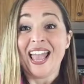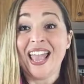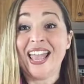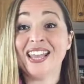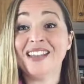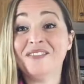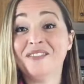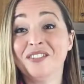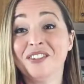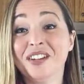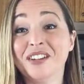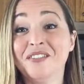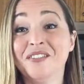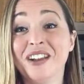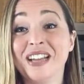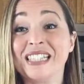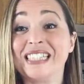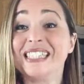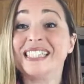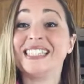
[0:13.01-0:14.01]
Hey foodie
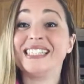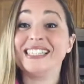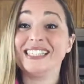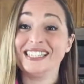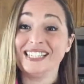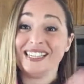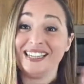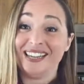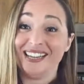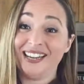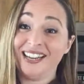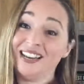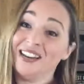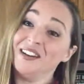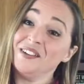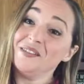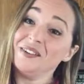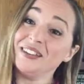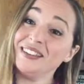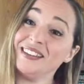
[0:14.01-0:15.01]
friends, it's Dina
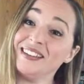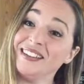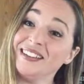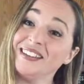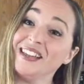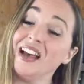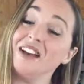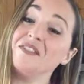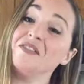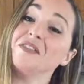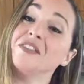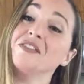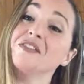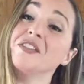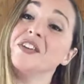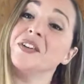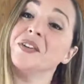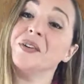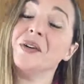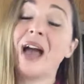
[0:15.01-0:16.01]
here with
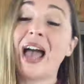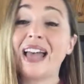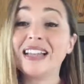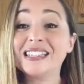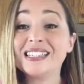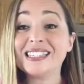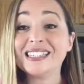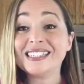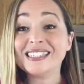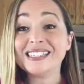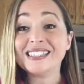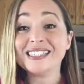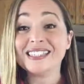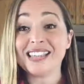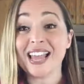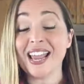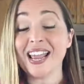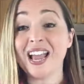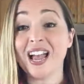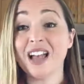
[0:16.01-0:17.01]
EatLaughReview, and today
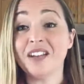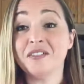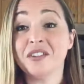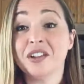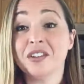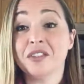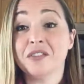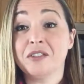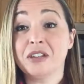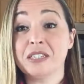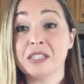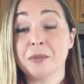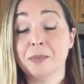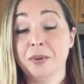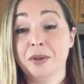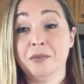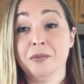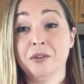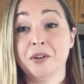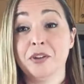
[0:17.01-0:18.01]
I have another
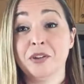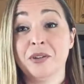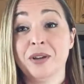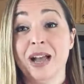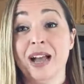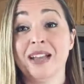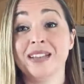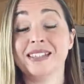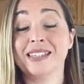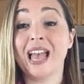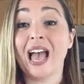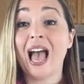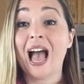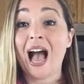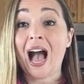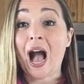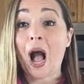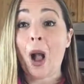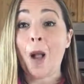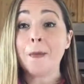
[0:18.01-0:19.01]
recipe for you guys.
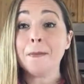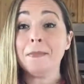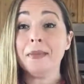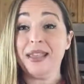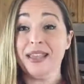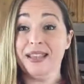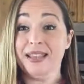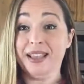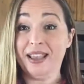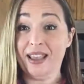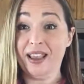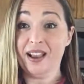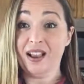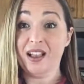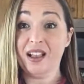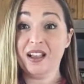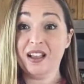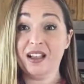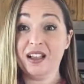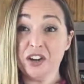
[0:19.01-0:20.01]
I'm
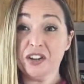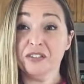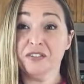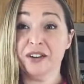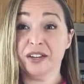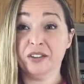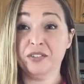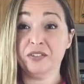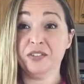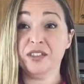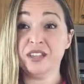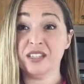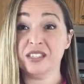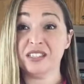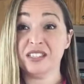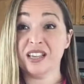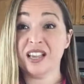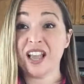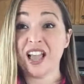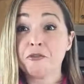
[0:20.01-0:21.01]
making, are you ready for this?